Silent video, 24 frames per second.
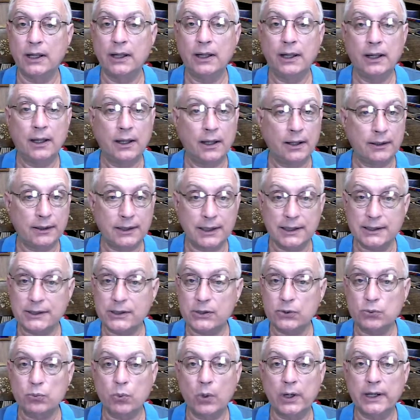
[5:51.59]
This is what
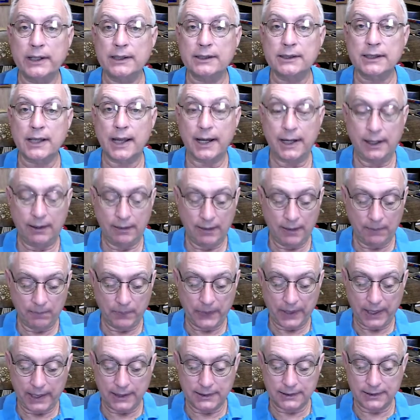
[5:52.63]
he's saying. He says,
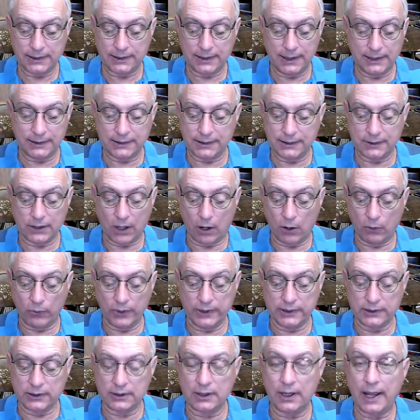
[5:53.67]
This is all that's
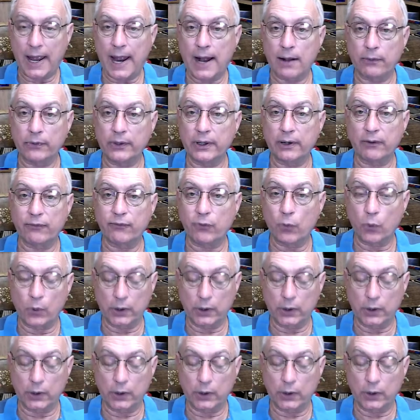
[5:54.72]
out there for you.